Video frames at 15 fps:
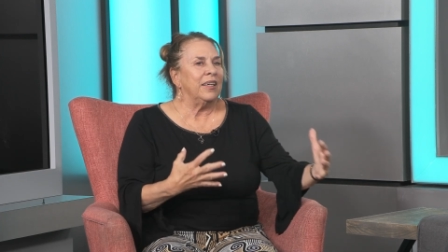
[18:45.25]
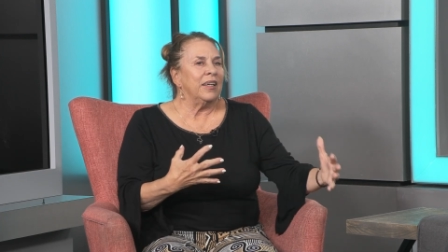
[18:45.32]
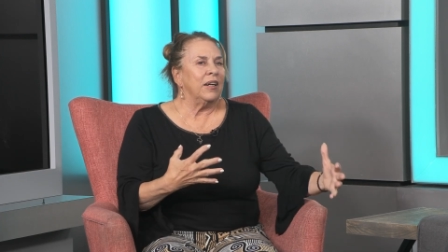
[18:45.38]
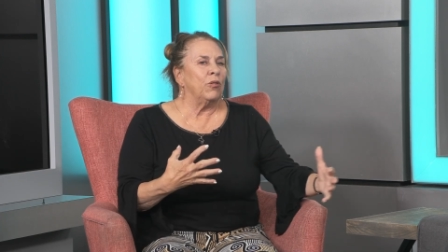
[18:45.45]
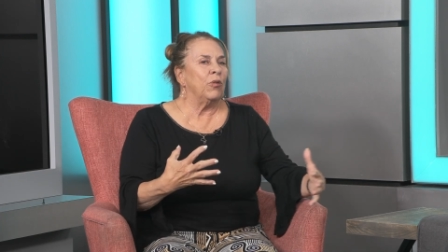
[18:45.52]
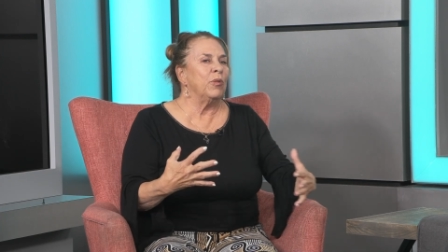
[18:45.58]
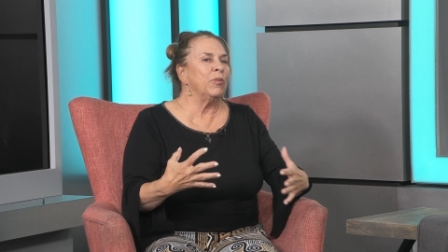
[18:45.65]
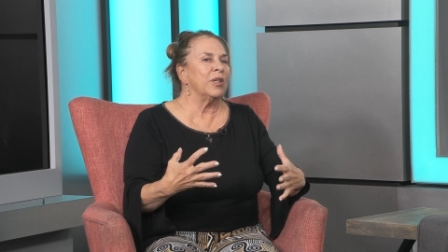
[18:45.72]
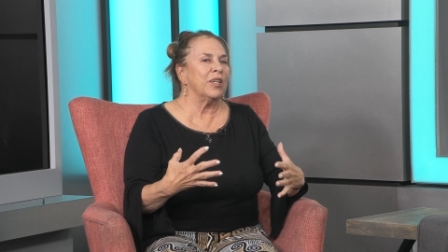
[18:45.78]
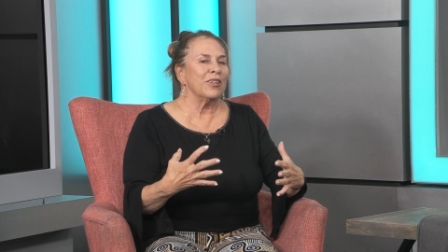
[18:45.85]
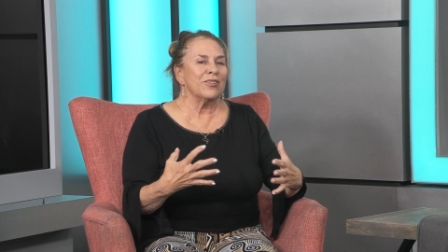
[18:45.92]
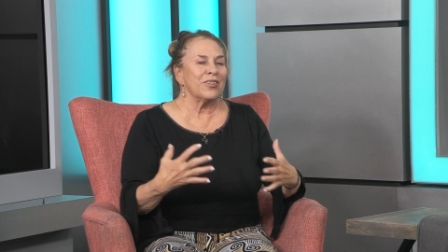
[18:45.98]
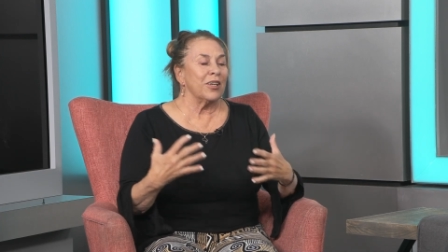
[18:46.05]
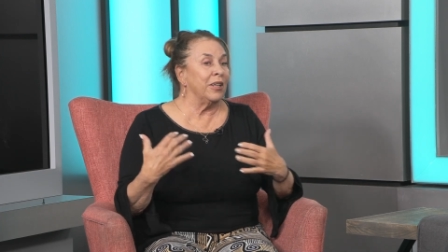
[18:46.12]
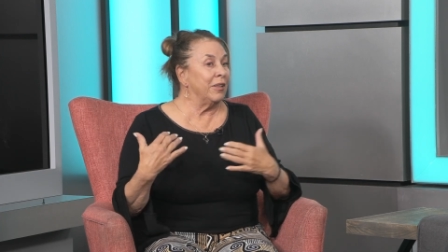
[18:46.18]
a woman
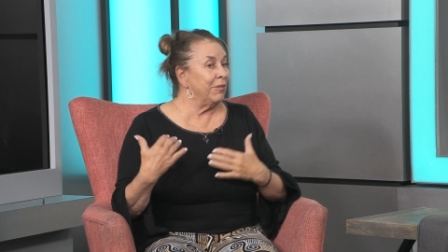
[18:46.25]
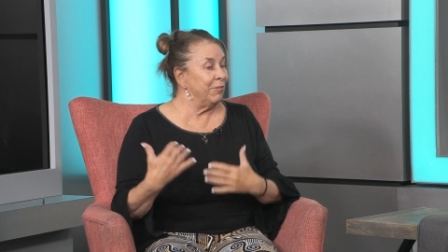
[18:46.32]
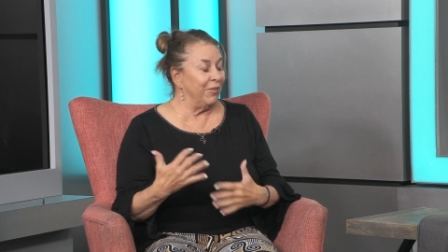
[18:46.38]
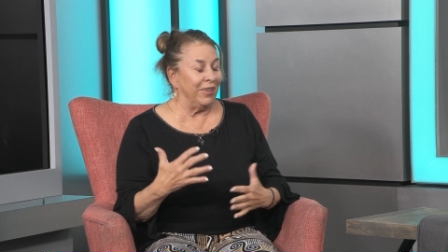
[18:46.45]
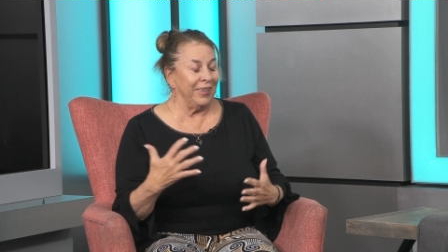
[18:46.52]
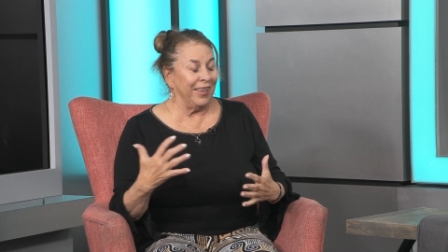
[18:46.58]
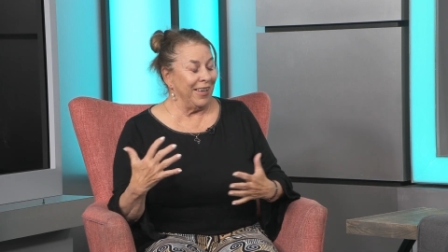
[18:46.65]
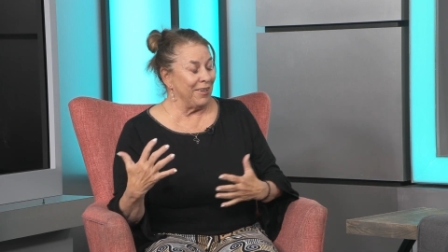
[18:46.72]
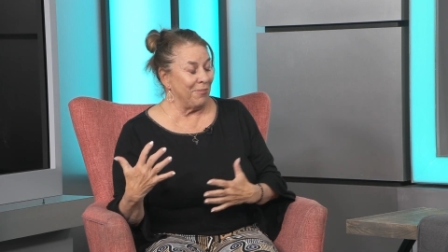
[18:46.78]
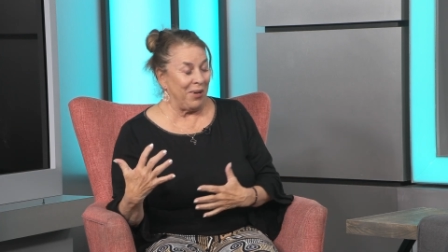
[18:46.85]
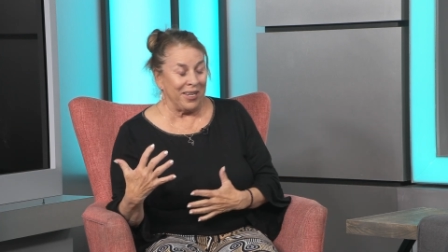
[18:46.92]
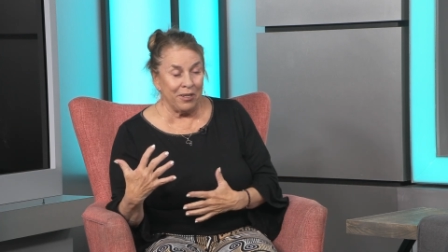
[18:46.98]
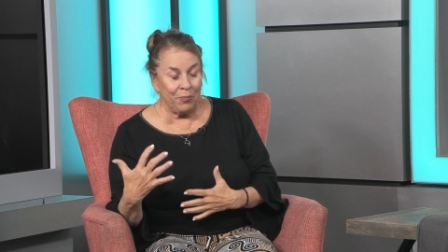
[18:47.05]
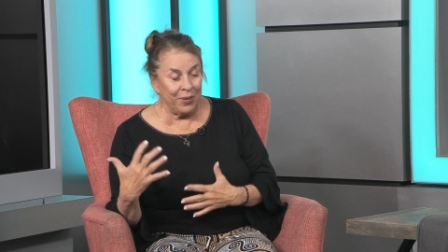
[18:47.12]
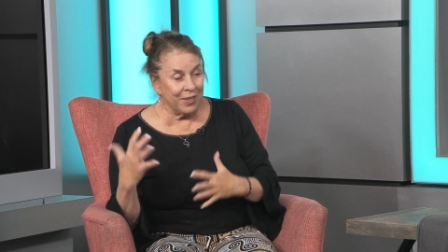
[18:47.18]
coach, in my
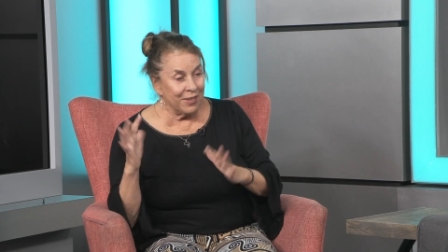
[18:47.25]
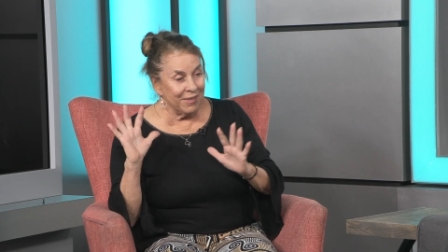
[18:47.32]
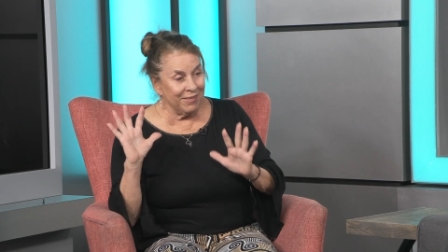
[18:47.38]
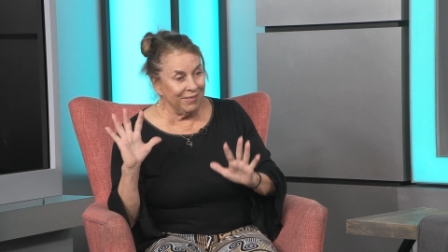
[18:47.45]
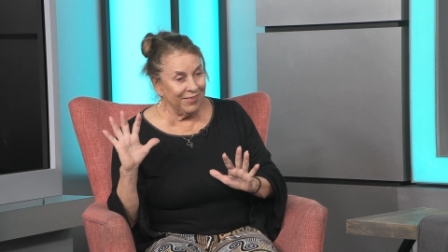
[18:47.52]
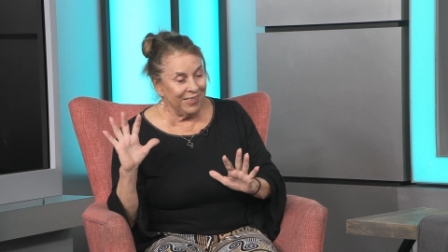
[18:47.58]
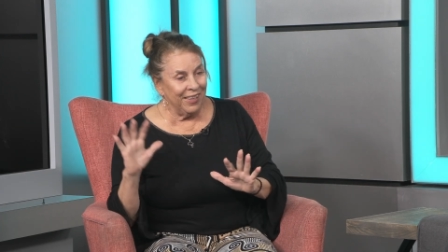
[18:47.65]
opinion,